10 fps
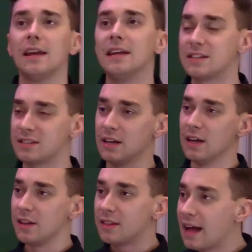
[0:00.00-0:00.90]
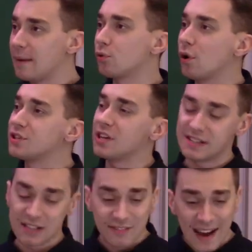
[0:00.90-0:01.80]
And it's that
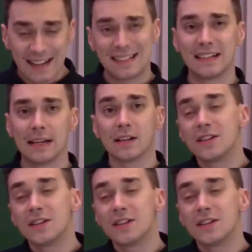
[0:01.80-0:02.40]
process of editing,